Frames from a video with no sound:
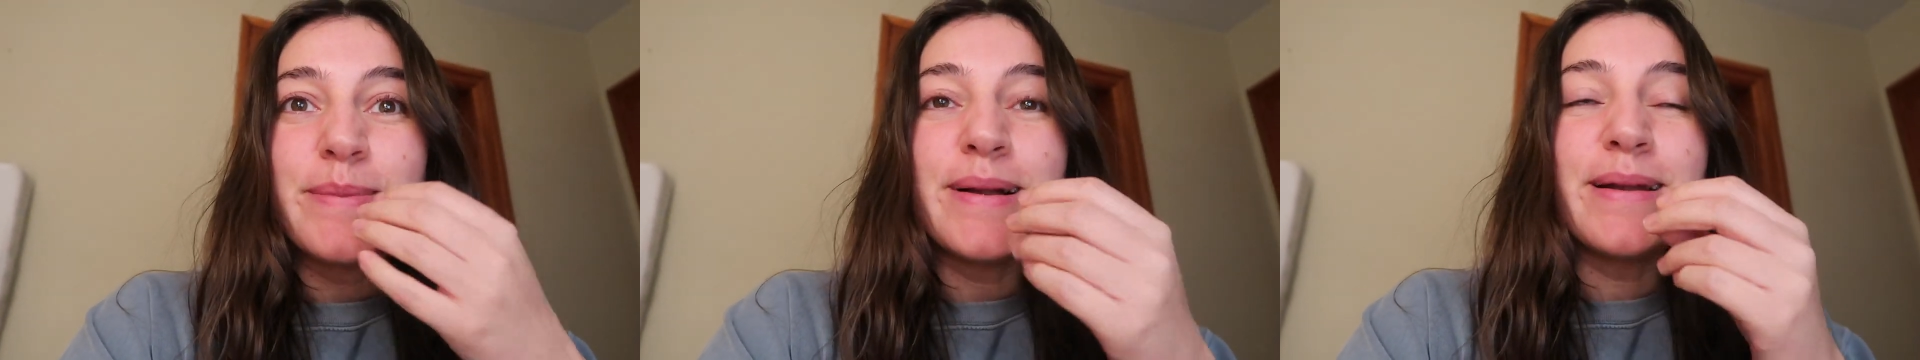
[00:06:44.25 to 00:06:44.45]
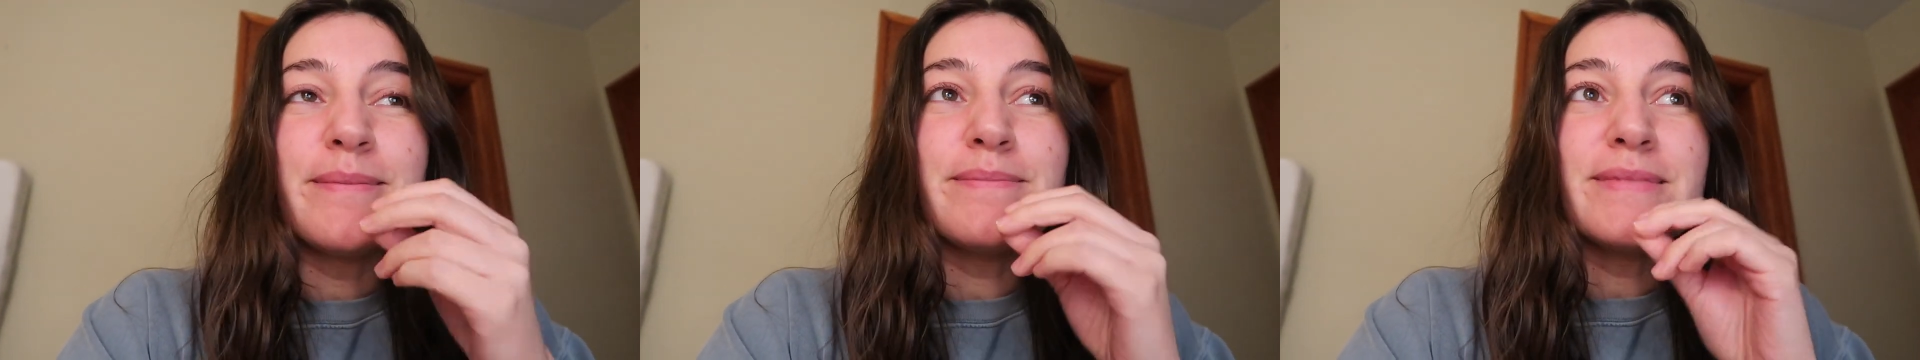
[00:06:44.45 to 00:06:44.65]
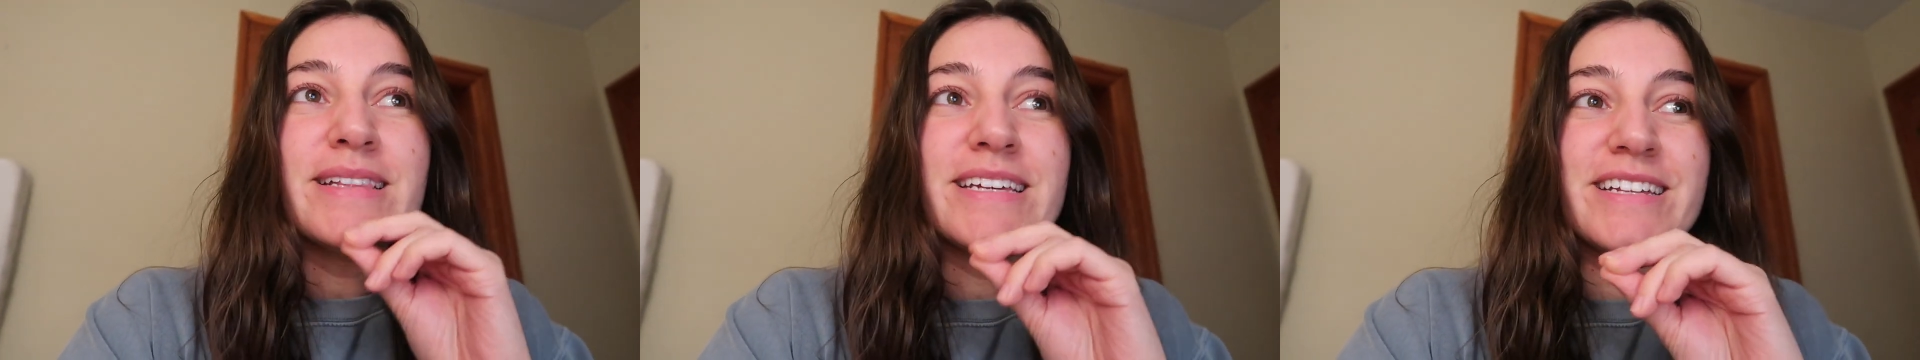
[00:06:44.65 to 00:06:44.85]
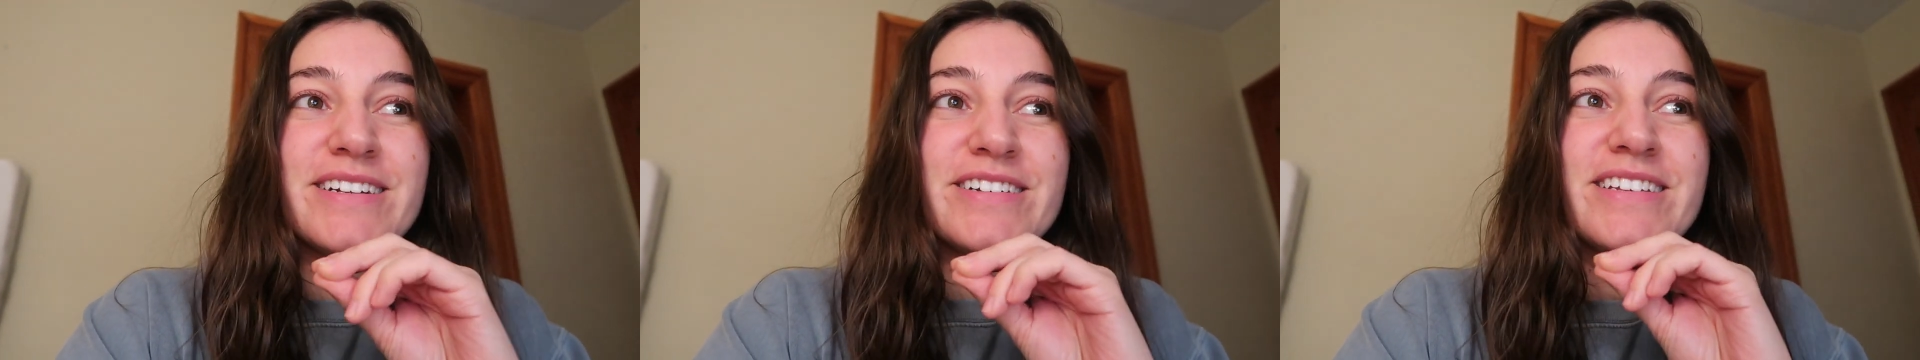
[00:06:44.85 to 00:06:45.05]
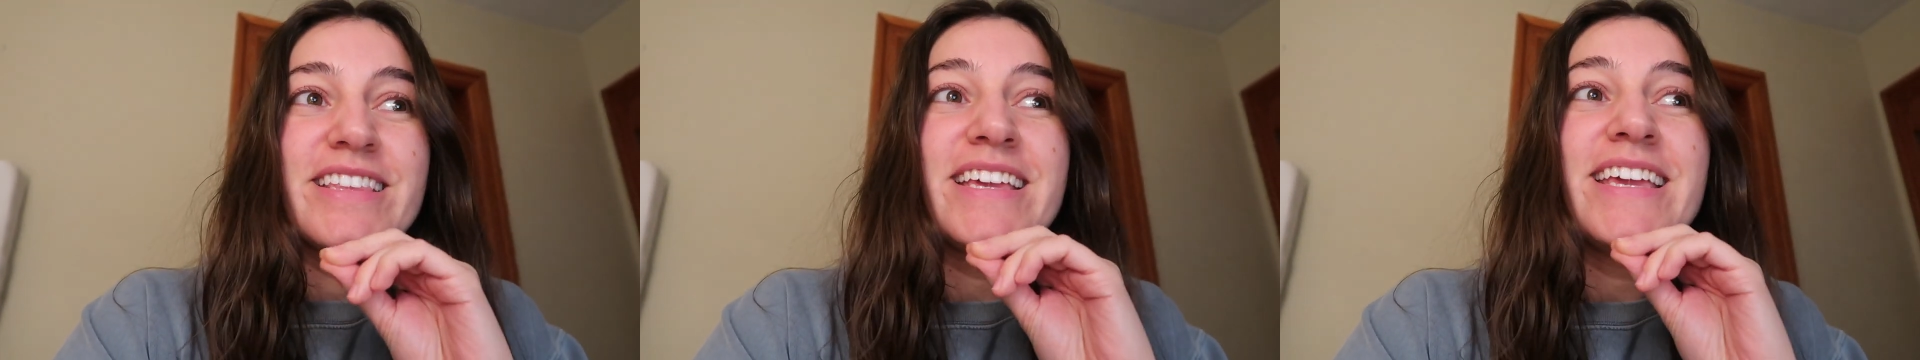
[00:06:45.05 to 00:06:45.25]
but I'm
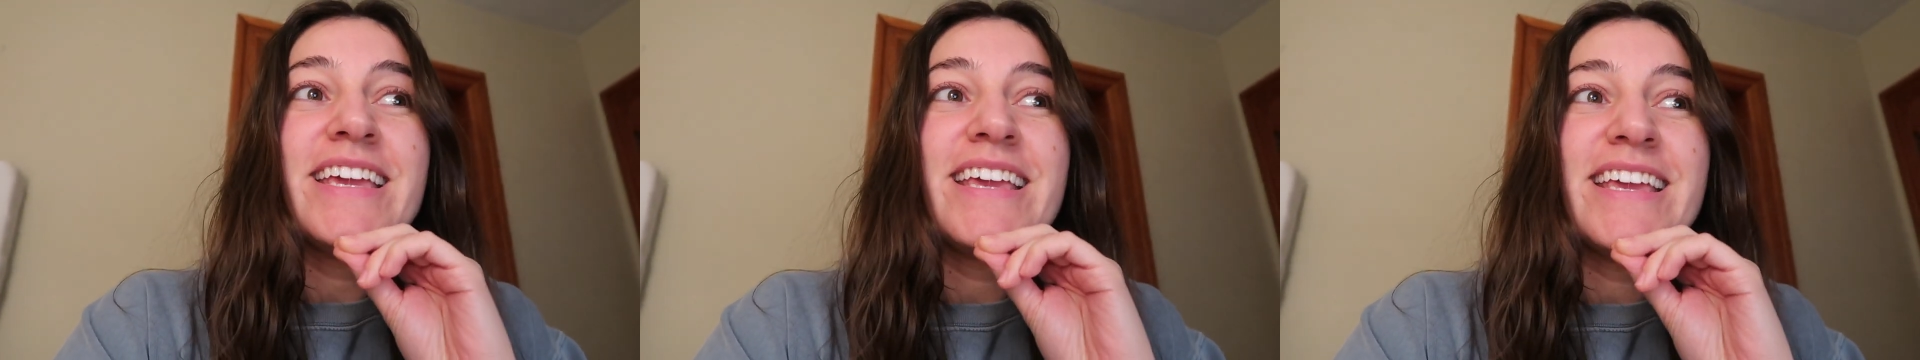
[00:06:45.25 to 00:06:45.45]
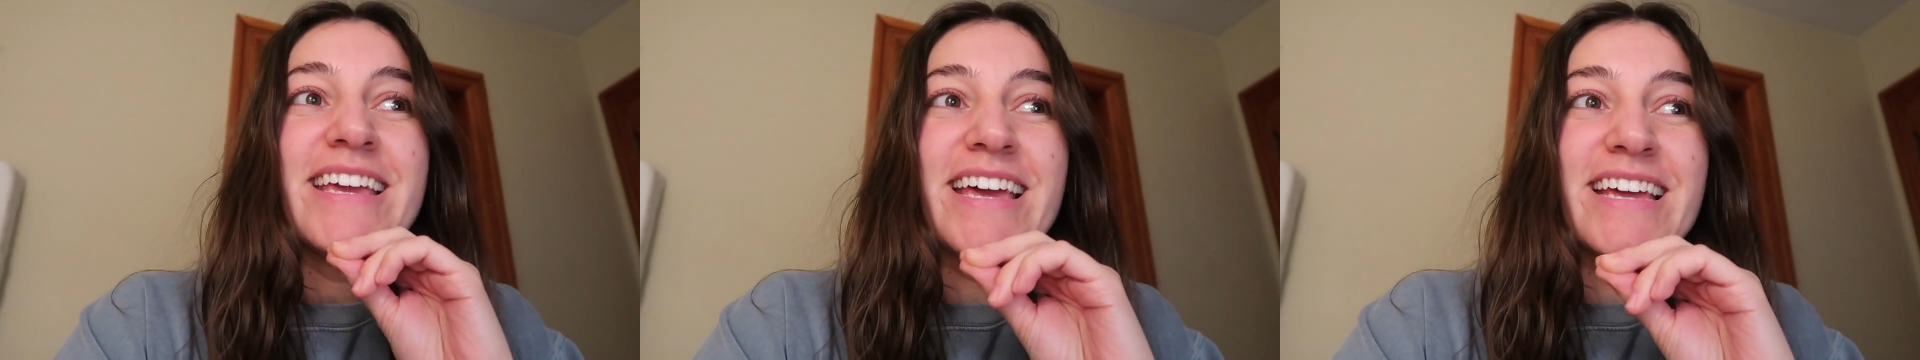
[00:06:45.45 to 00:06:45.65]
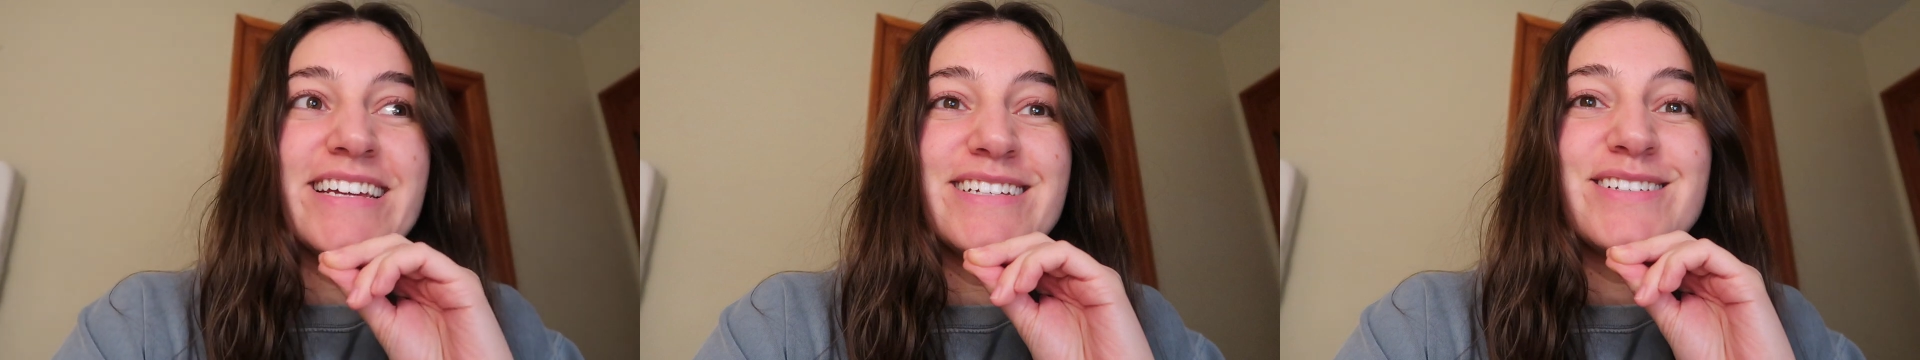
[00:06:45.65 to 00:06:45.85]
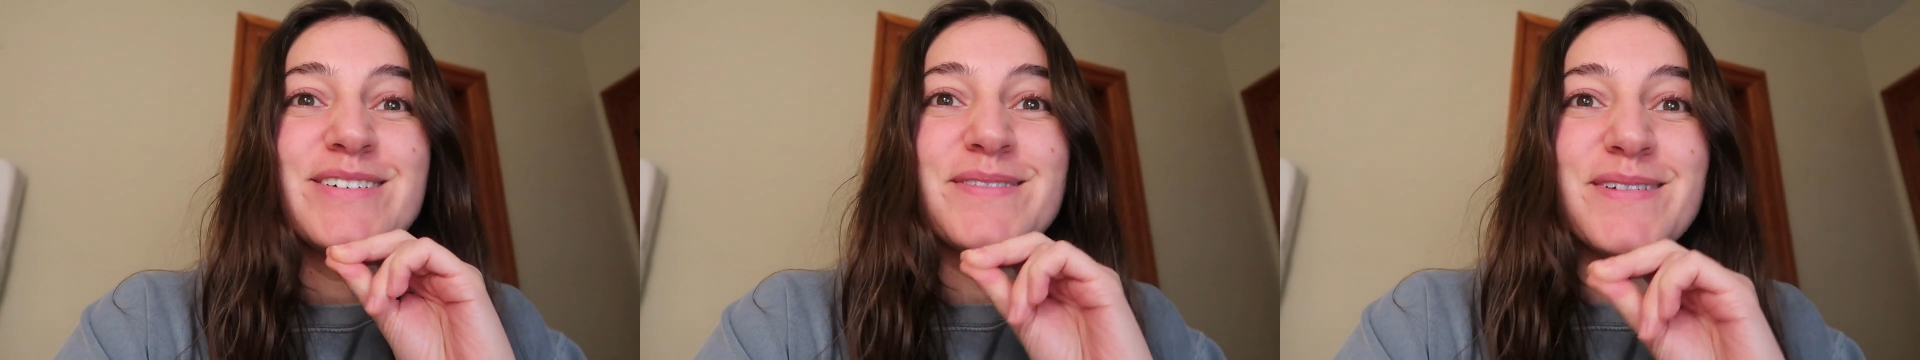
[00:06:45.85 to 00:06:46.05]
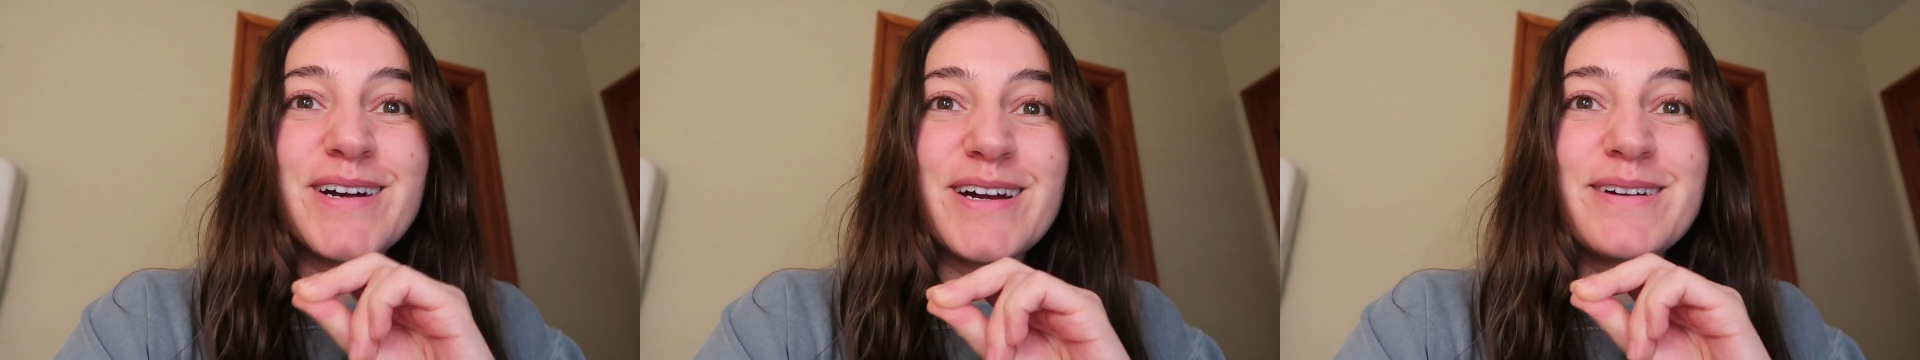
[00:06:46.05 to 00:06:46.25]
literally getting
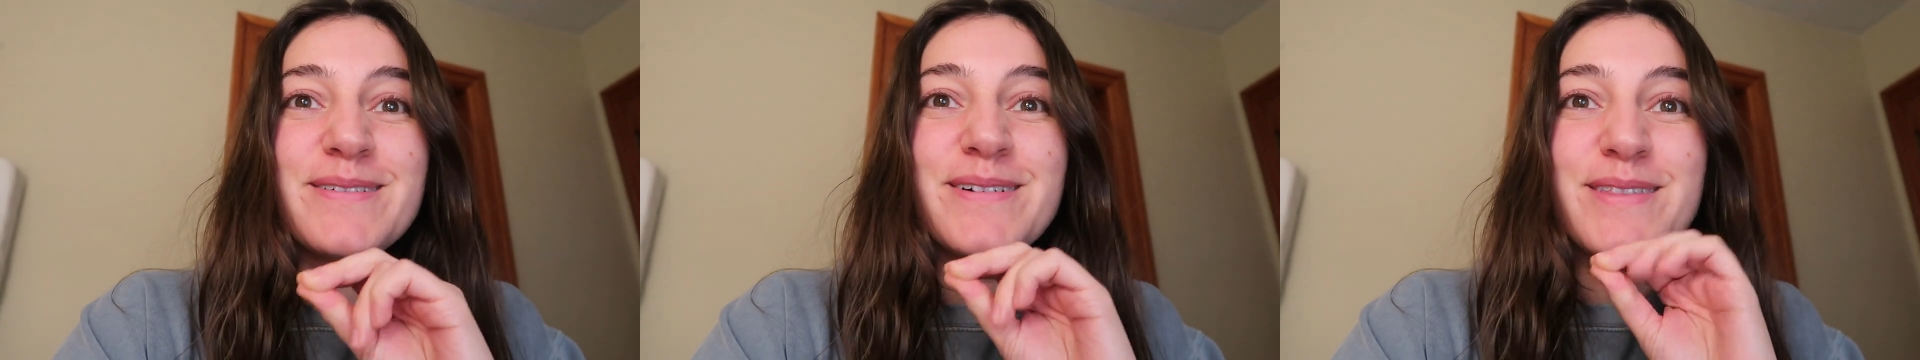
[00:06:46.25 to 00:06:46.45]
to work